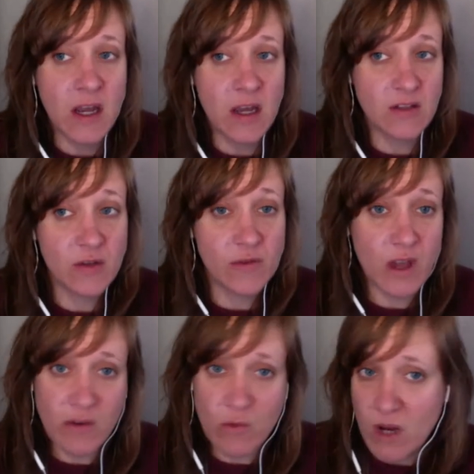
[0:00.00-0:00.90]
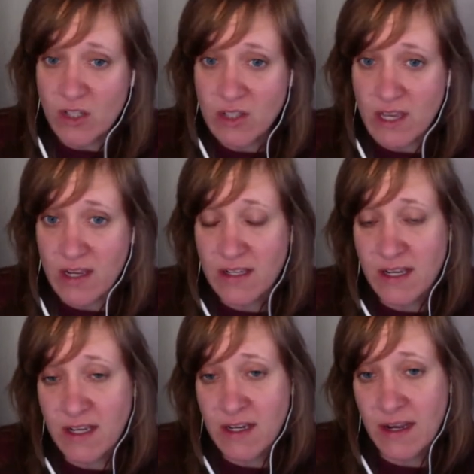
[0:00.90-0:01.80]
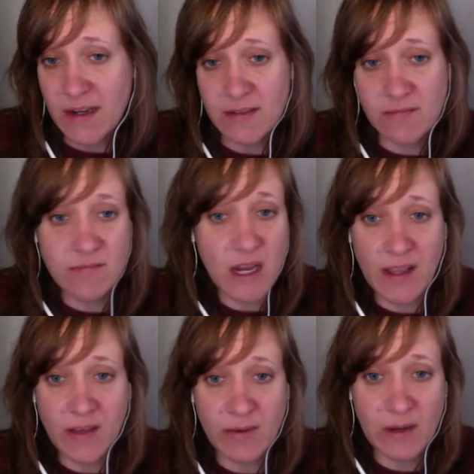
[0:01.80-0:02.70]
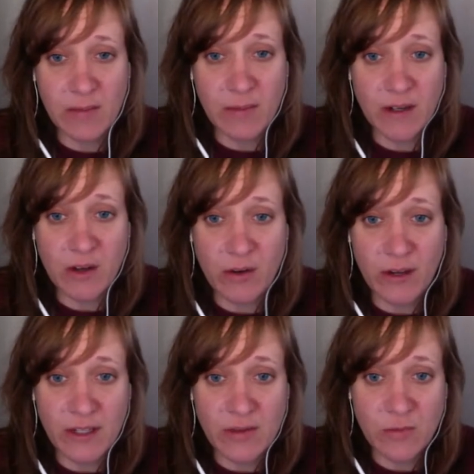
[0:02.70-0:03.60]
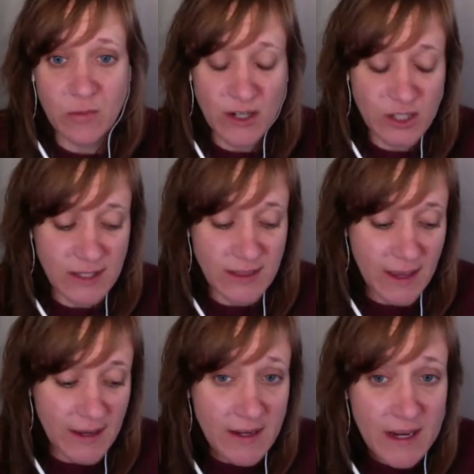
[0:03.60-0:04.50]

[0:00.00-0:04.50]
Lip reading: So if you haven't watched that yet, I highly recommend going and watching that.